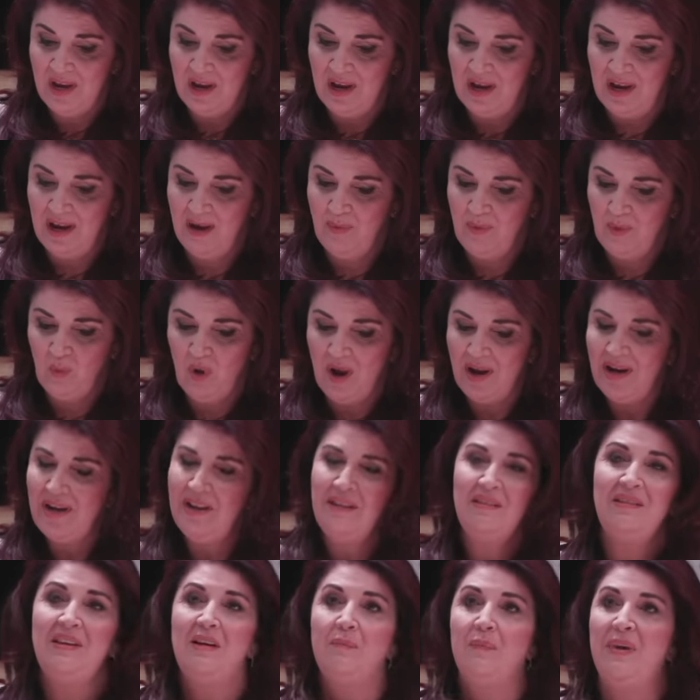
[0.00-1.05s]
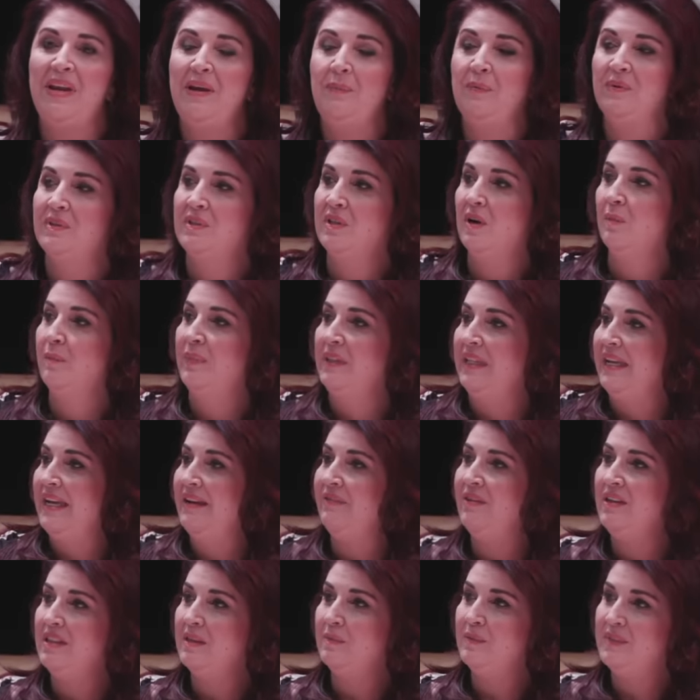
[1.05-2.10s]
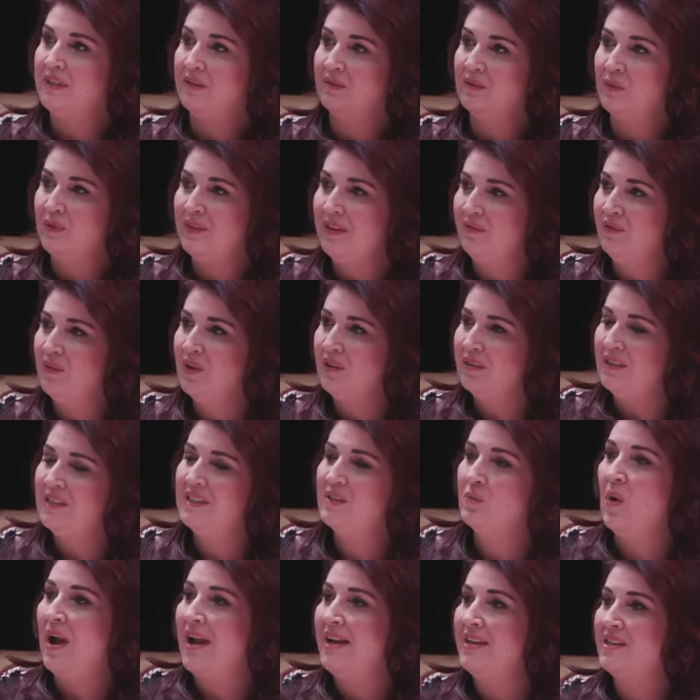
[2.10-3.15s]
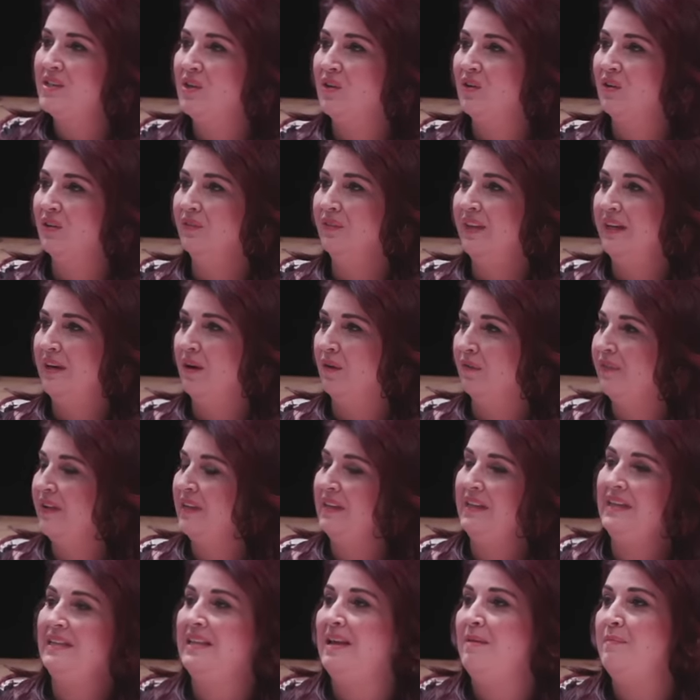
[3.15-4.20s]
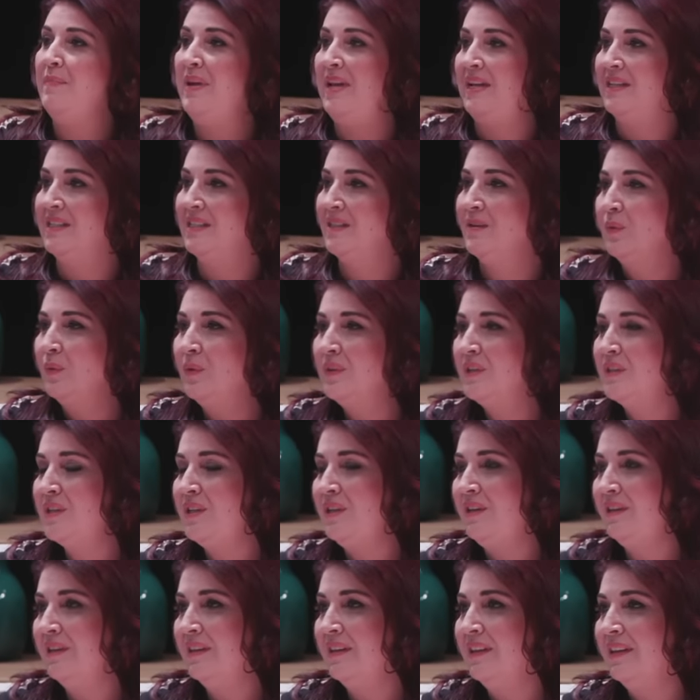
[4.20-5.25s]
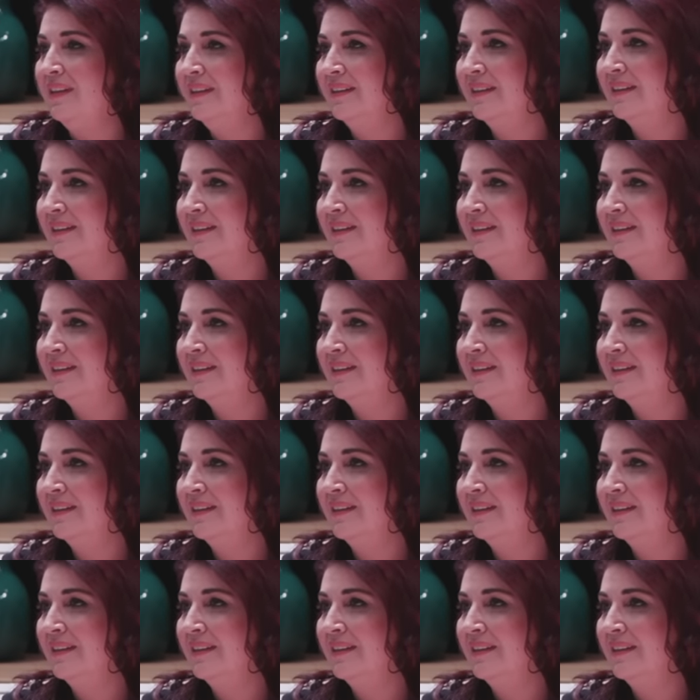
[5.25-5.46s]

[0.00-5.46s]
Uh, but why do you think people stop believing themselves when they've put this weight on? They're not feeling their best. So what do you think?